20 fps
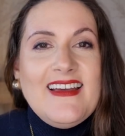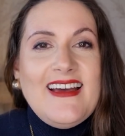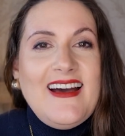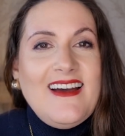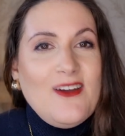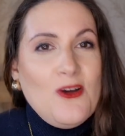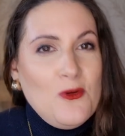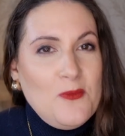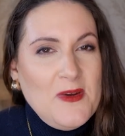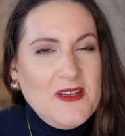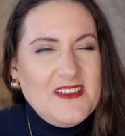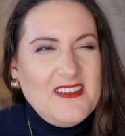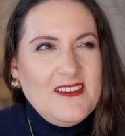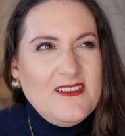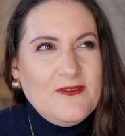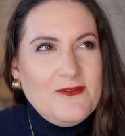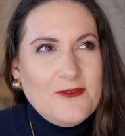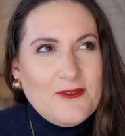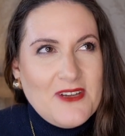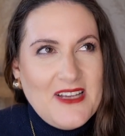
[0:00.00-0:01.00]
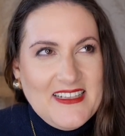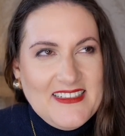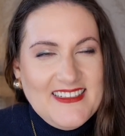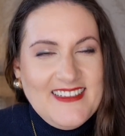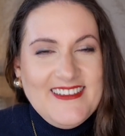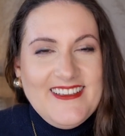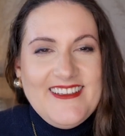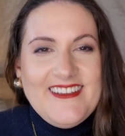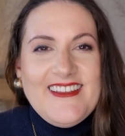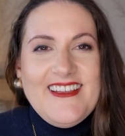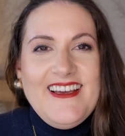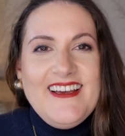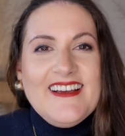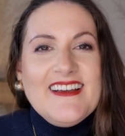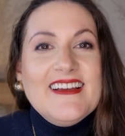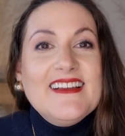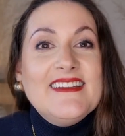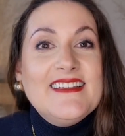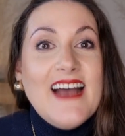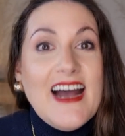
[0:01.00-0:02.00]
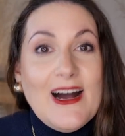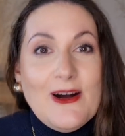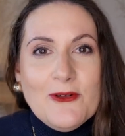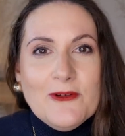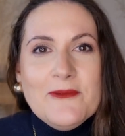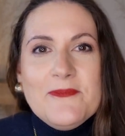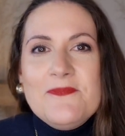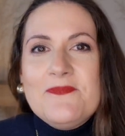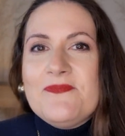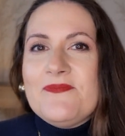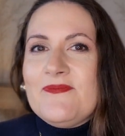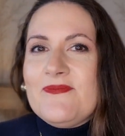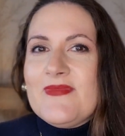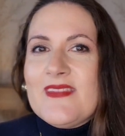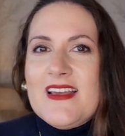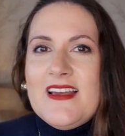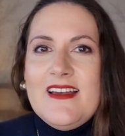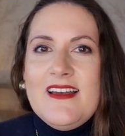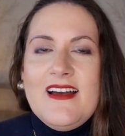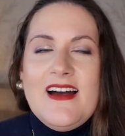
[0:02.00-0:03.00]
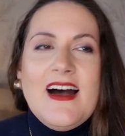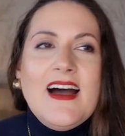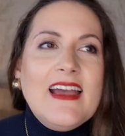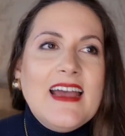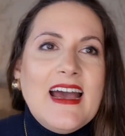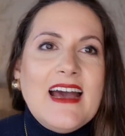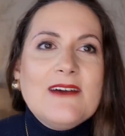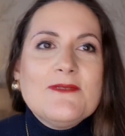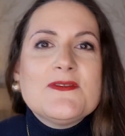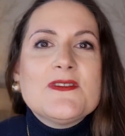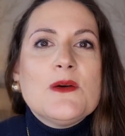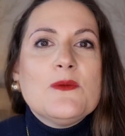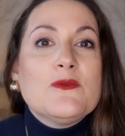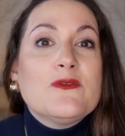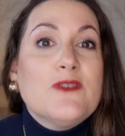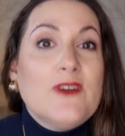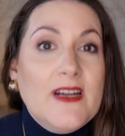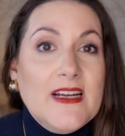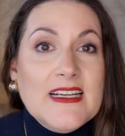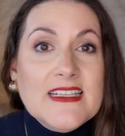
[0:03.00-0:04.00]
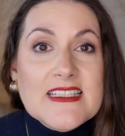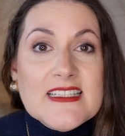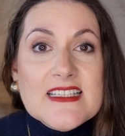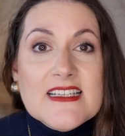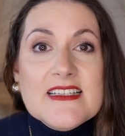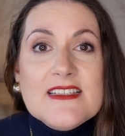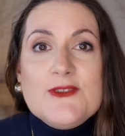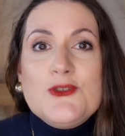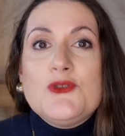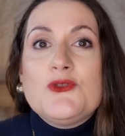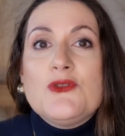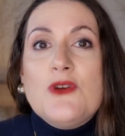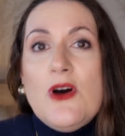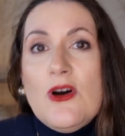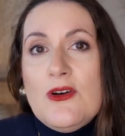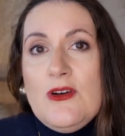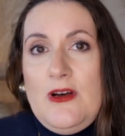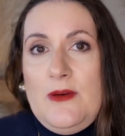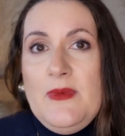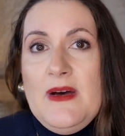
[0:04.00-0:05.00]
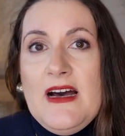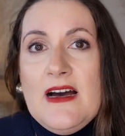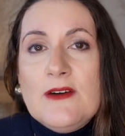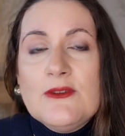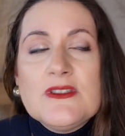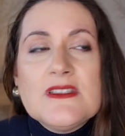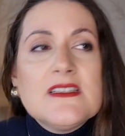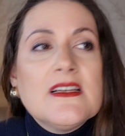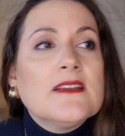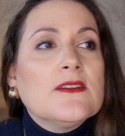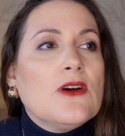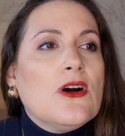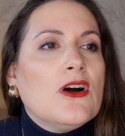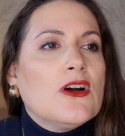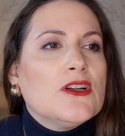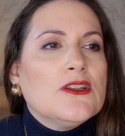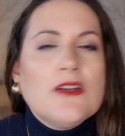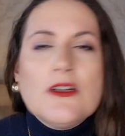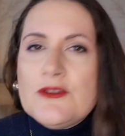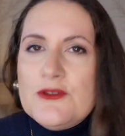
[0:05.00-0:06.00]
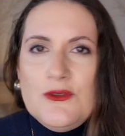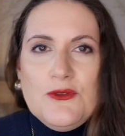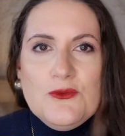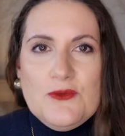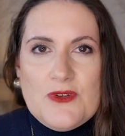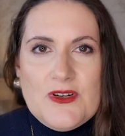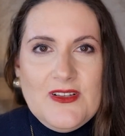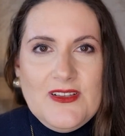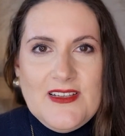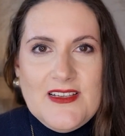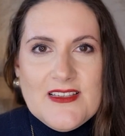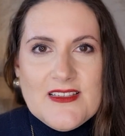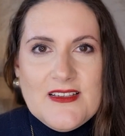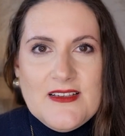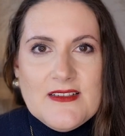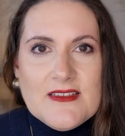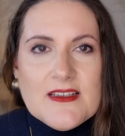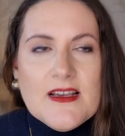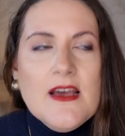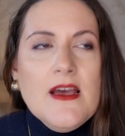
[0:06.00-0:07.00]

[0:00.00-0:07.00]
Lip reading: I hope I didn't forget anything. Now, I have some fragrances to talk about that are not new releases,